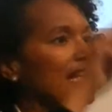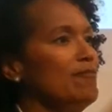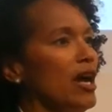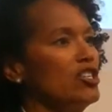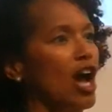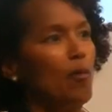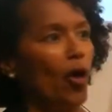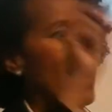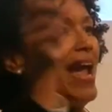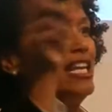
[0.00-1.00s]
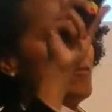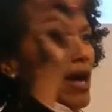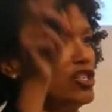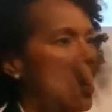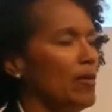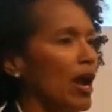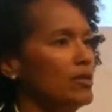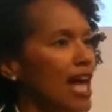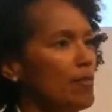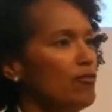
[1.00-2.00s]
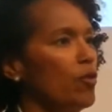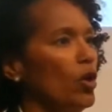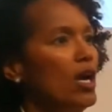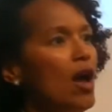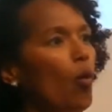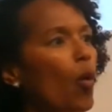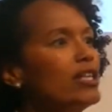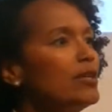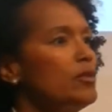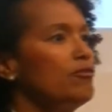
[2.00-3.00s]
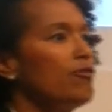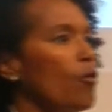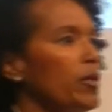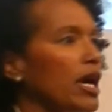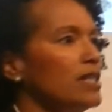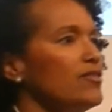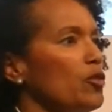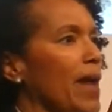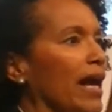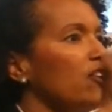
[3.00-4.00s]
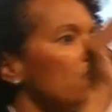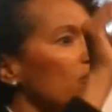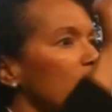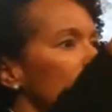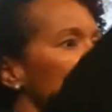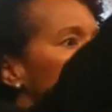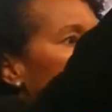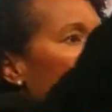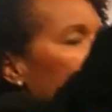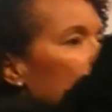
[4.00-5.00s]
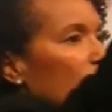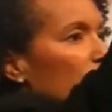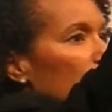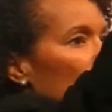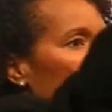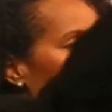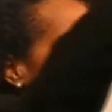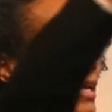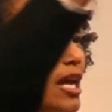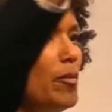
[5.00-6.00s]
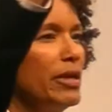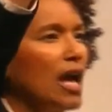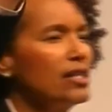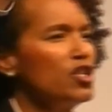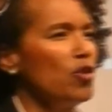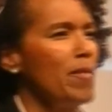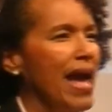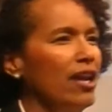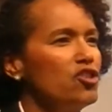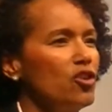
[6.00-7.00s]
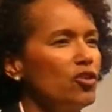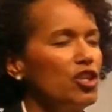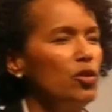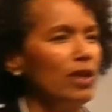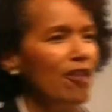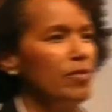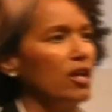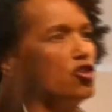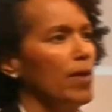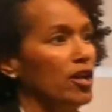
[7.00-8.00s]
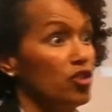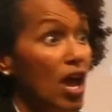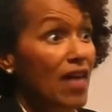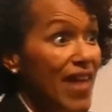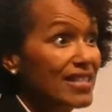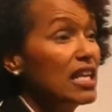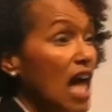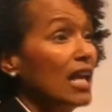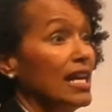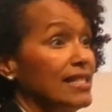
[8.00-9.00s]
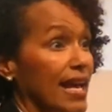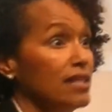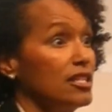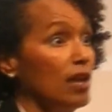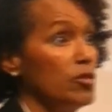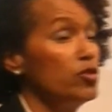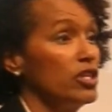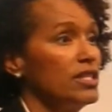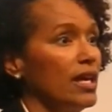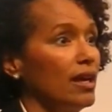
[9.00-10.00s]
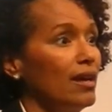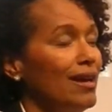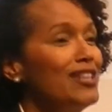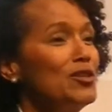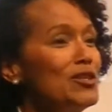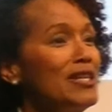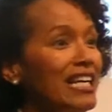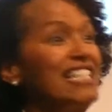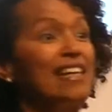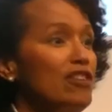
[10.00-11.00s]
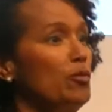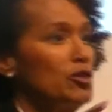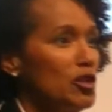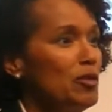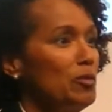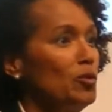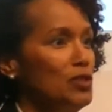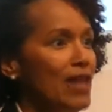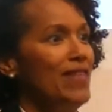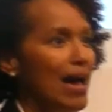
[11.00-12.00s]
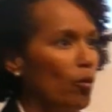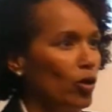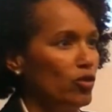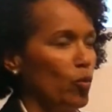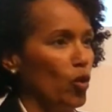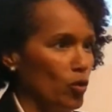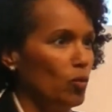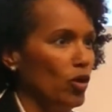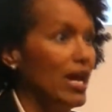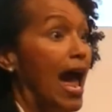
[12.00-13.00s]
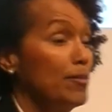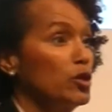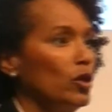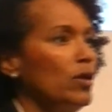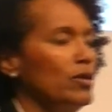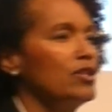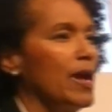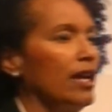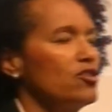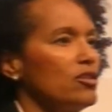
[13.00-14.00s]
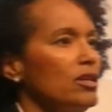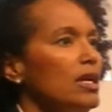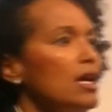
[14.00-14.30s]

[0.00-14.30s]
leave my job, or I hated my job that I was at before, was it because of your manager? Let's just say, oh, no, here on that. Because of your manager, so you left because of your manager. That's a lot less hands than I'm used to saying. It's usually like 70% of the people who said that were absolutely it was the manager.